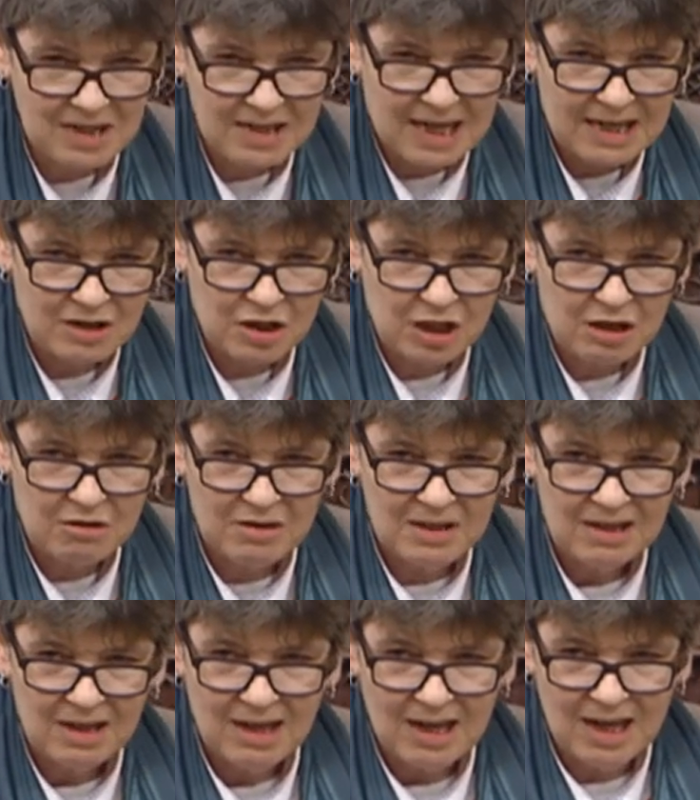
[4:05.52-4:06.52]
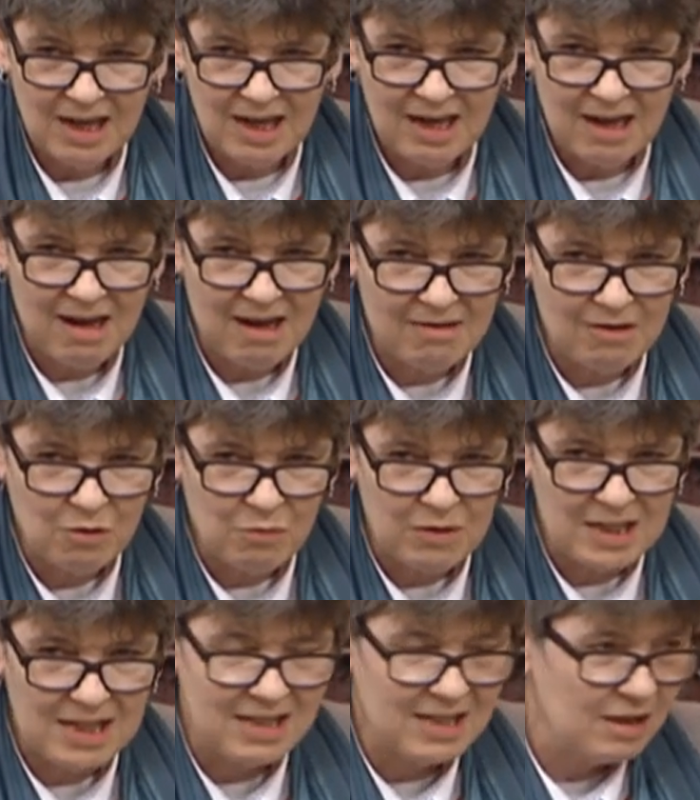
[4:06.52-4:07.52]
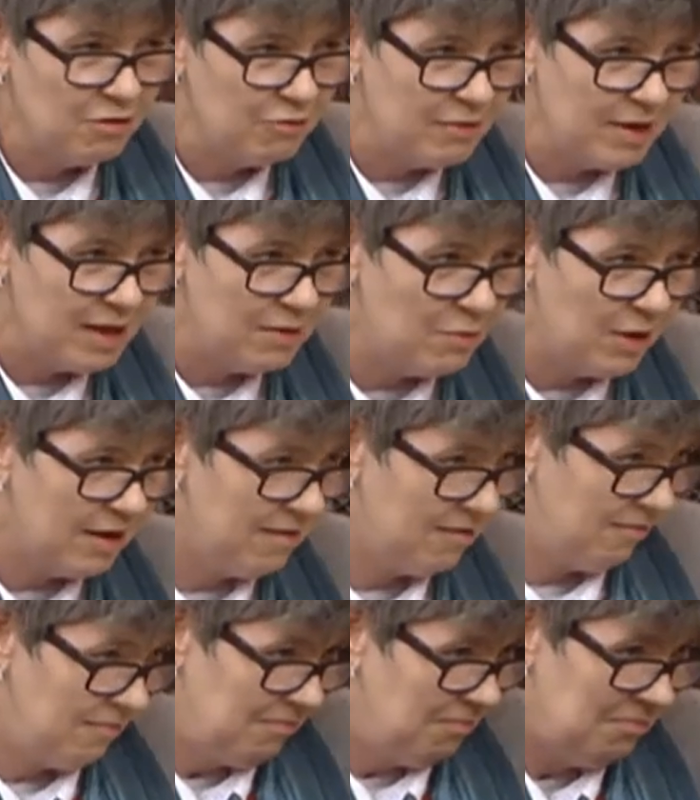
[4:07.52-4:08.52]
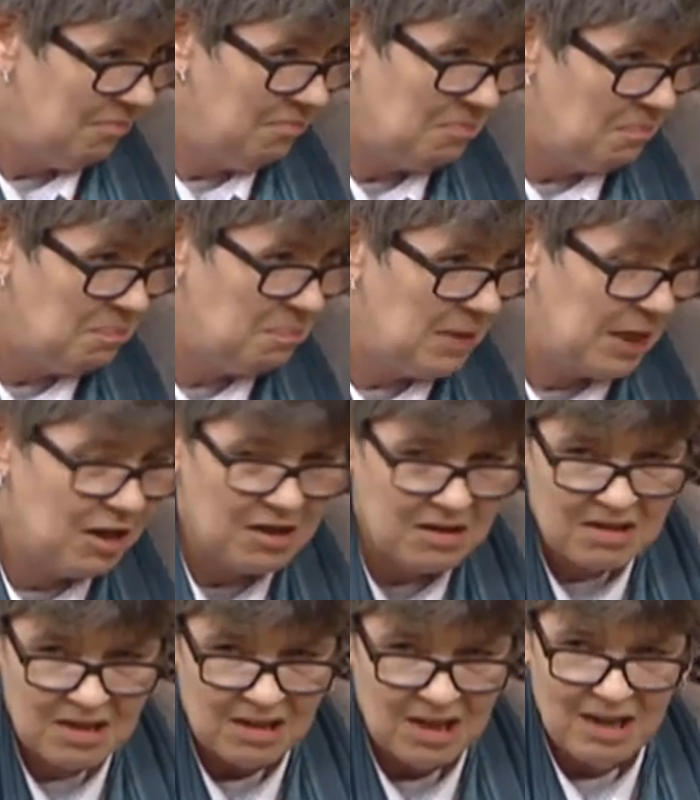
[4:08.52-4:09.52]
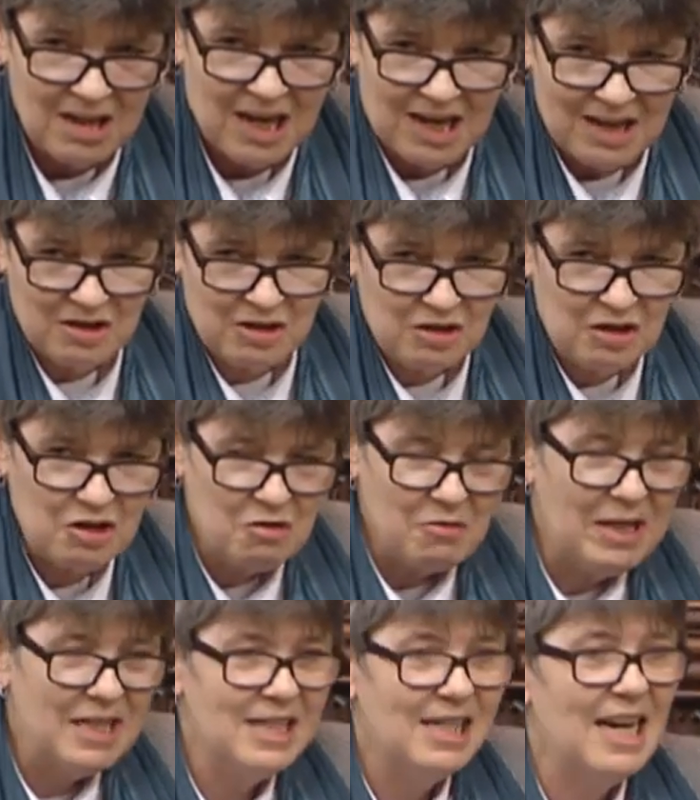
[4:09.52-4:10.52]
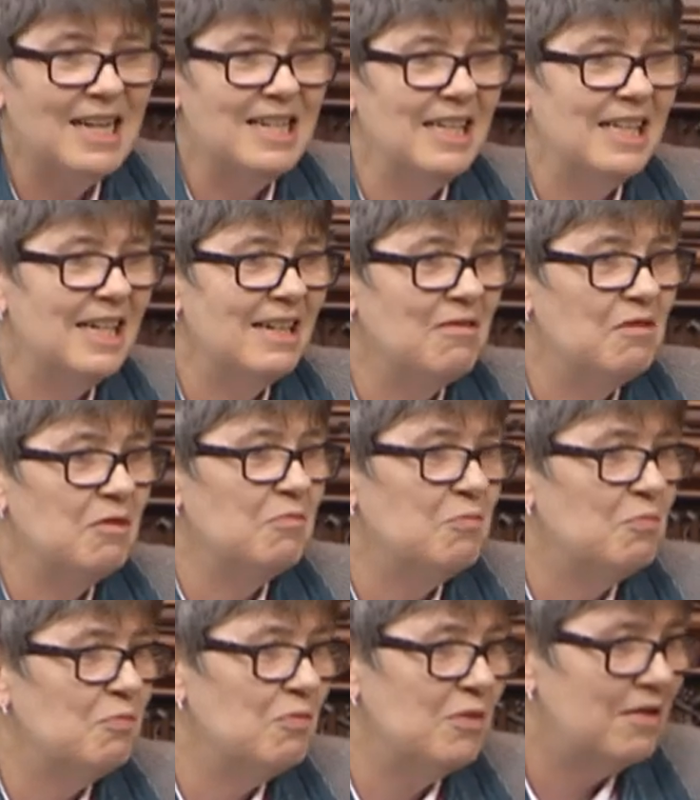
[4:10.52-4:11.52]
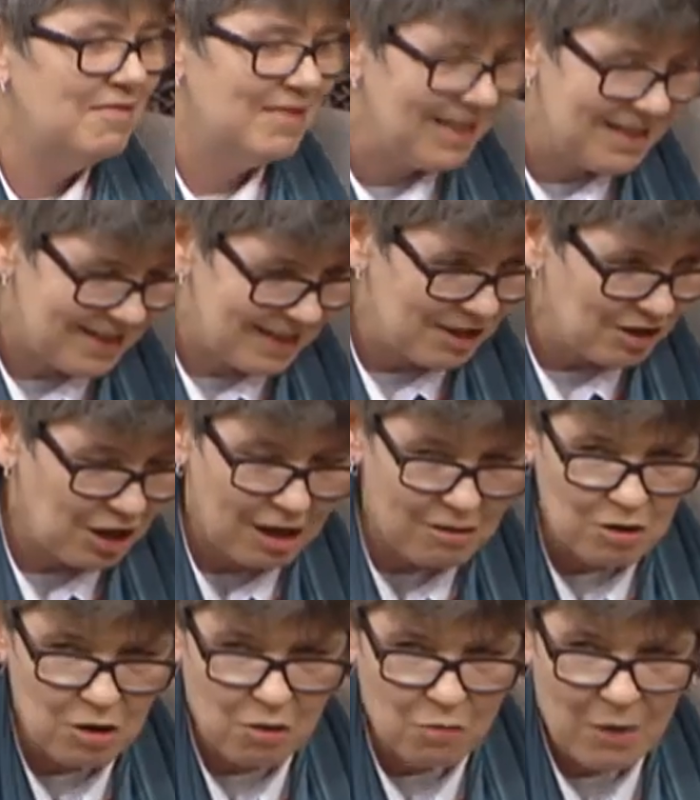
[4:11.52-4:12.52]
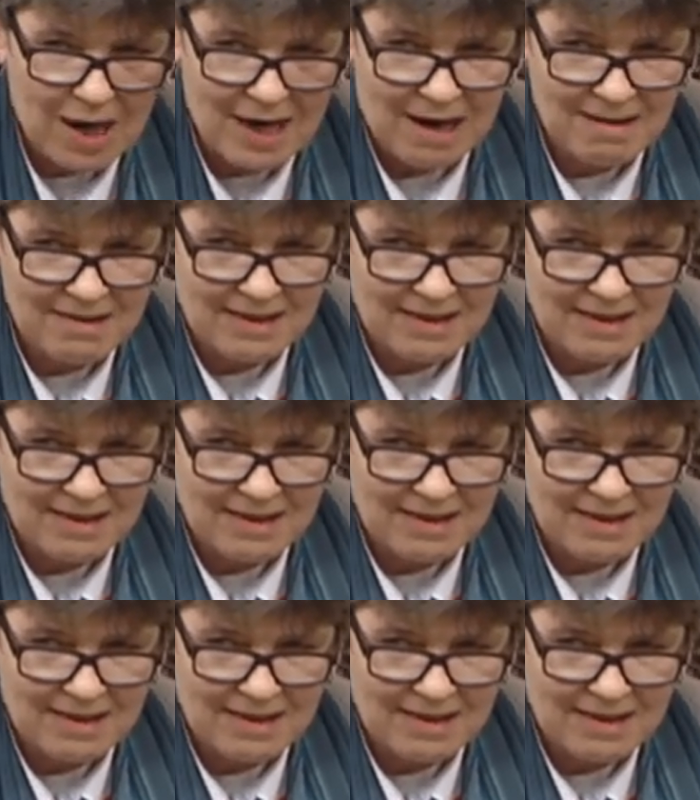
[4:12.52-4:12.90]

statues that we disagree with, because, as you indicated, things didn't go your way. I